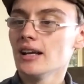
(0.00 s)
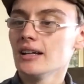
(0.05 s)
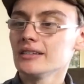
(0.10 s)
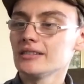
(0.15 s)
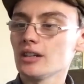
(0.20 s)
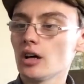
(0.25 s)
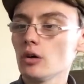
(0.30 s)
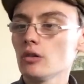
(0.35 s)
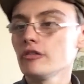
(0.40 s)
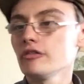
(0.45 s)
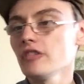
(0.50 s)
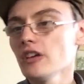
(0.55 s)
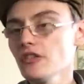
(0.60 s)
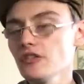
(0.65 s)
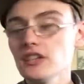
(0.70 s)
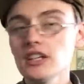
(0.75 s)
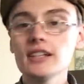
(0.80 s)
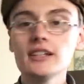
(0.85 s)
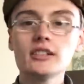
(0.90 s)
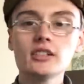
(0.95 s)
So
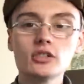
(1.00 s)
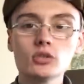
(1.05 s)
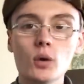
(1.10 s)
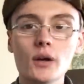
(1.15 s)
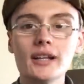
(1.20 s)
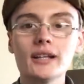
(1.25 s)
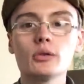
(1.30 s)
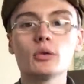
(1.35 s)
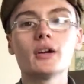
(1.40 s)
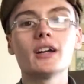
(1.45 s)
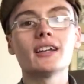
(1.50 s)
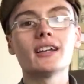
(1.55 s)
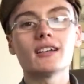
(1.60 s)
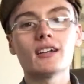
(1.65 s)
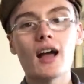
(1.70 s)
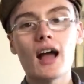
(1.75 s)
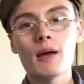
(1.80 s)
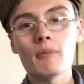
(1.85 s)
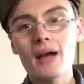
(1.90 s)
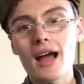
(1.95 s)
15 to 20 quid,
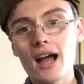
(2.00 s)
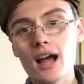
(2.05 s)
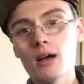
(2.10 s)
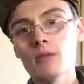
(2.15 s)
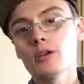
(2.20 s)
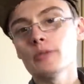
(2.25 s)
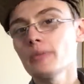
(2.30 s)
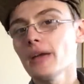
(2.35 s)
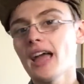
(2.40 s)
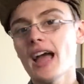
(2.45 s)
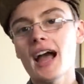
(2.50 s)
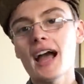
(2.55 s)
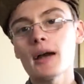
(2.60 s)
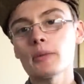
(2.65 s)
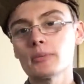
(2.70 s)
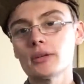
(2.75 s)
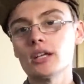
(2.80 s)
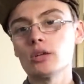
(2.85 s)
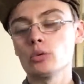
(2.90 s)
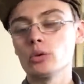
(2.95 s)
I'm, I'm a bit
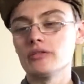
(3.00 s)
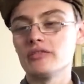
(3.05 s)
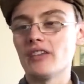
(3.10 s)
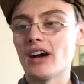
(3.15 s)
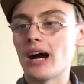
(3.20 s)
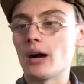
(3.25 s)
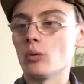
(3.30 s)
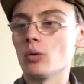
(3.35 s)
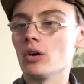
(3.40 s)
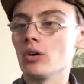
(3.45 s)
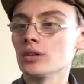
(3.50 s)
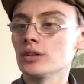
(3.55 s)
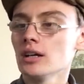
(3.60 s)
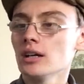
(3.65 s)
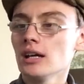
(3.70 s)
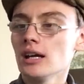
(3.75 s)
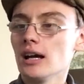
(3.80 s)
happier with that one.